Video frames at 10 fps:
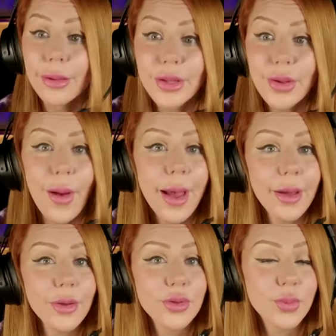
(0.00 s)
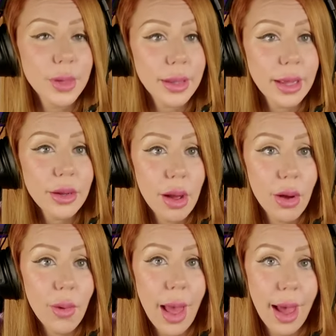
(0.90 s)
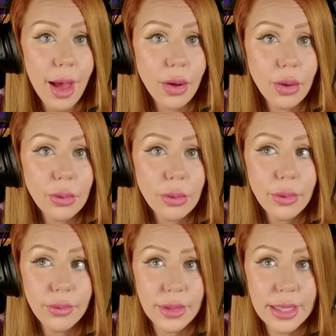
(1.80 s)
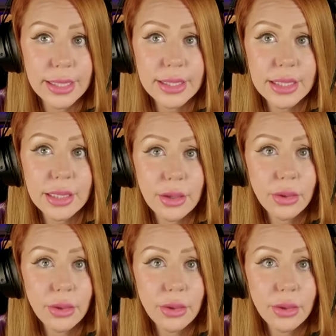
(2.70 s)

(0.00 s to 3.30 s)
And so I just want to let you know how this